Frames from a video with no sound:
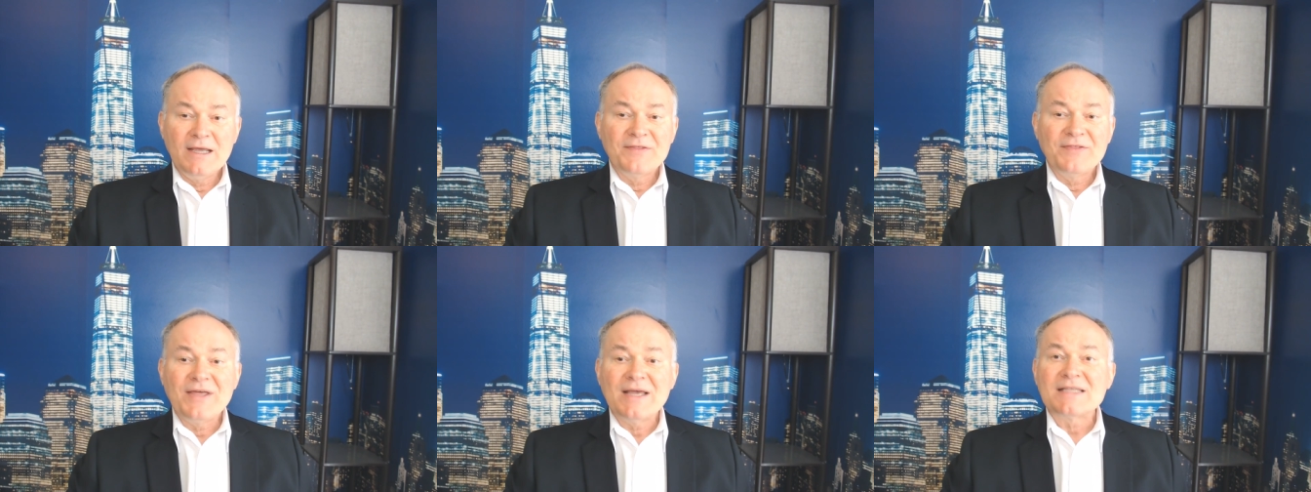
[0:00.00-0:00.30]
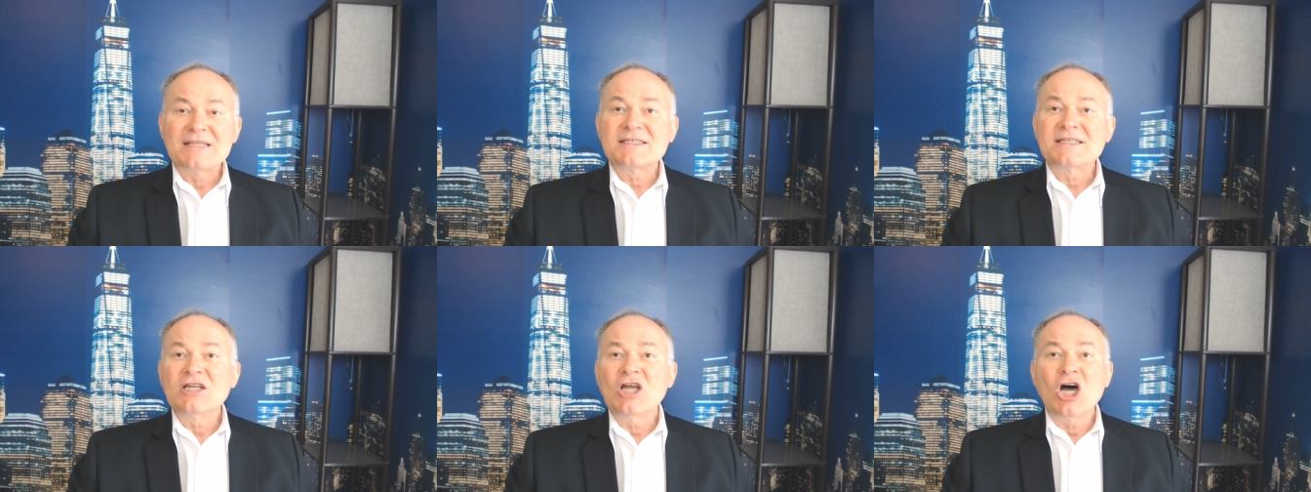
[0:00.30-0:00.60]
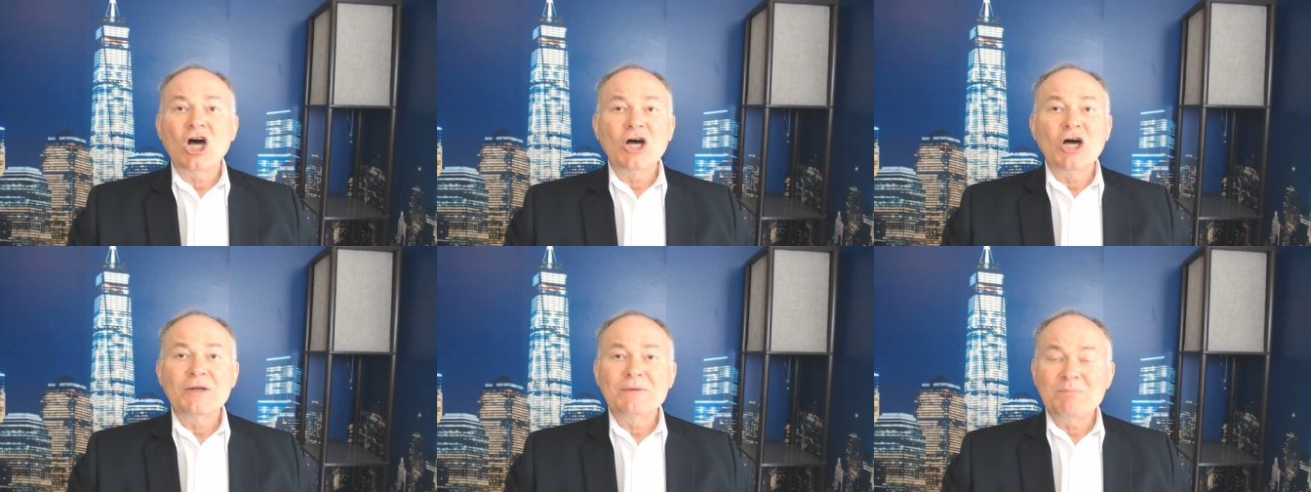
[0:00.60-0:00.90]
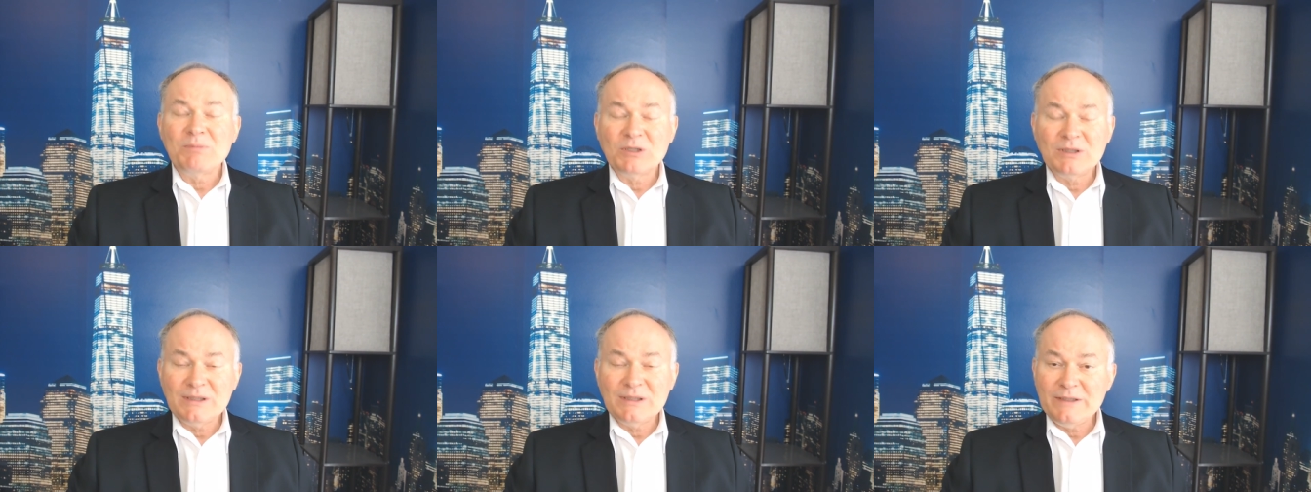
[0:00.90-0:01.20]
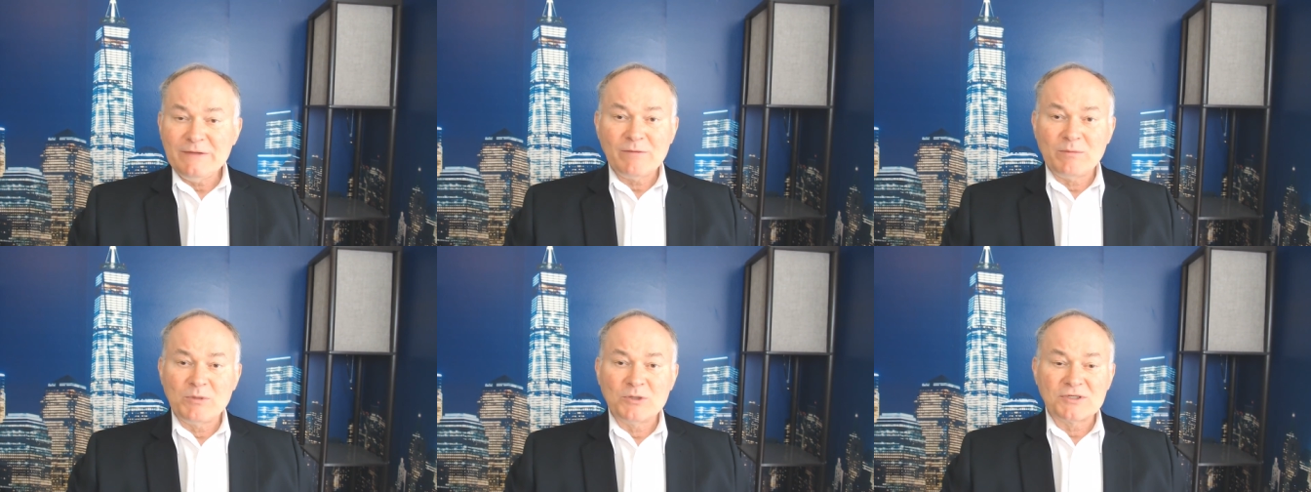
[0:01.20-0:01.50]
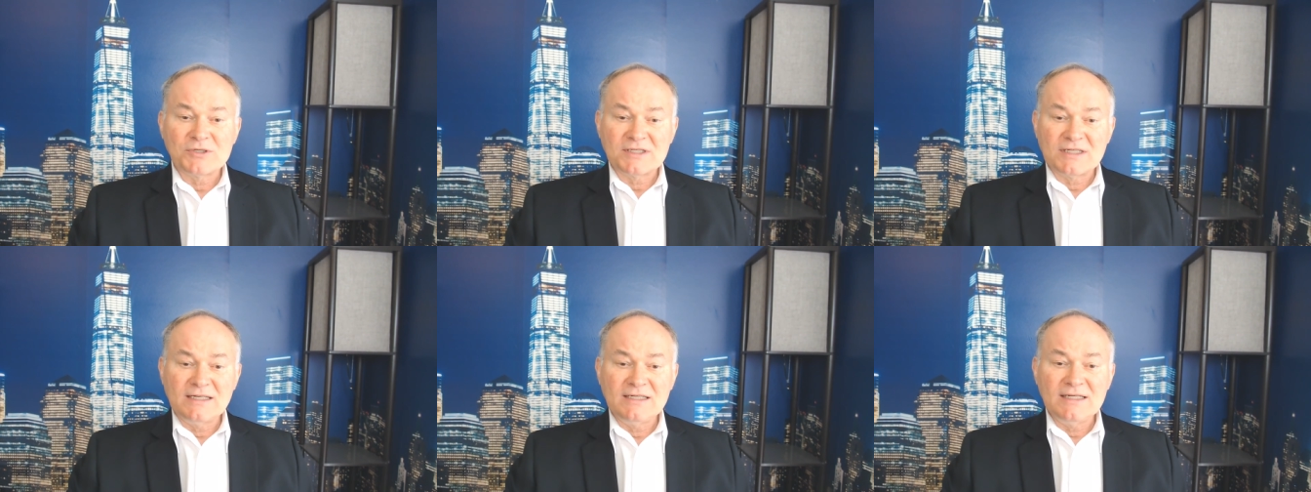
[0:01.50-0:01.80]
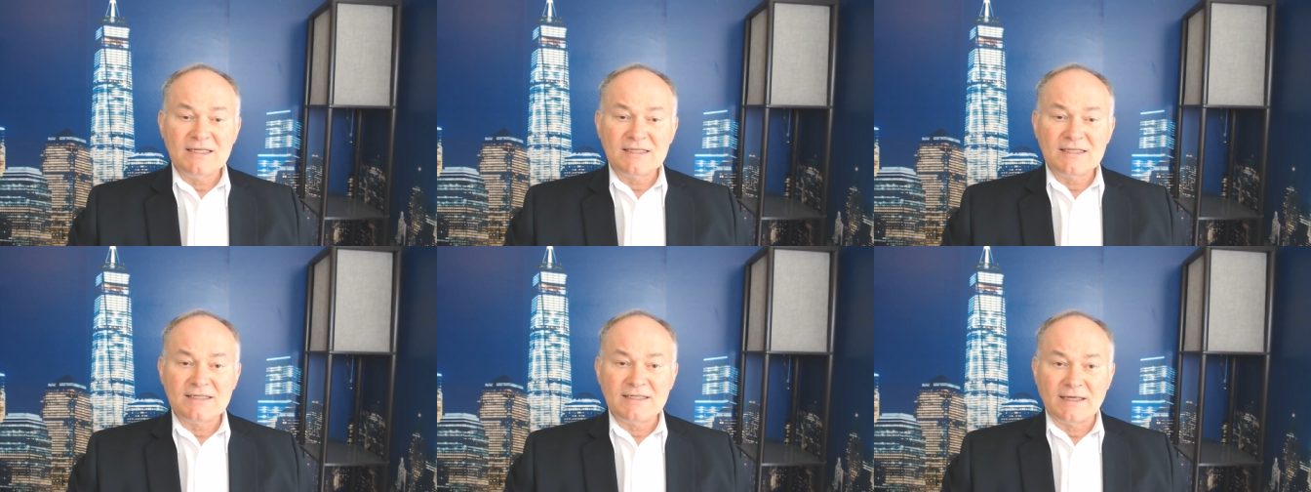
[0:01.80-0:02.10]
That's an unbelievable
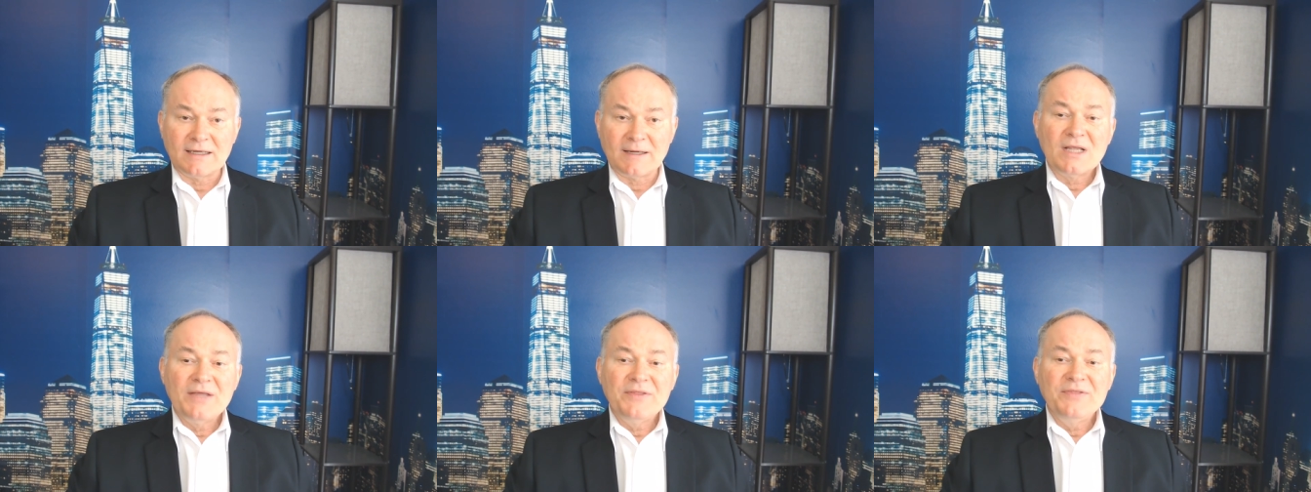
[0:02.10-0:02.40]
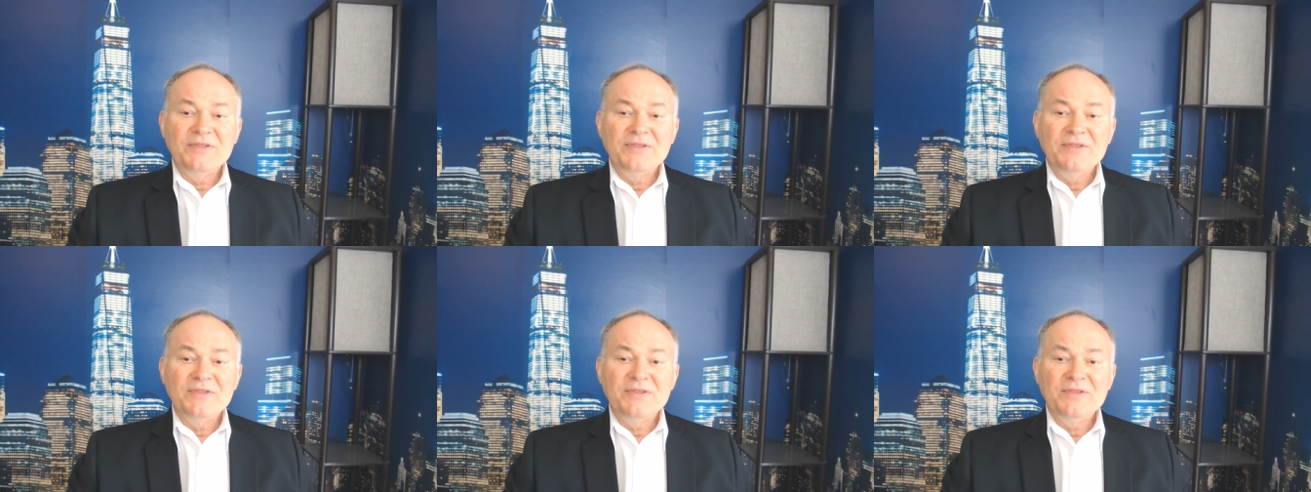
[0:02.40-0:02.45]
statistic.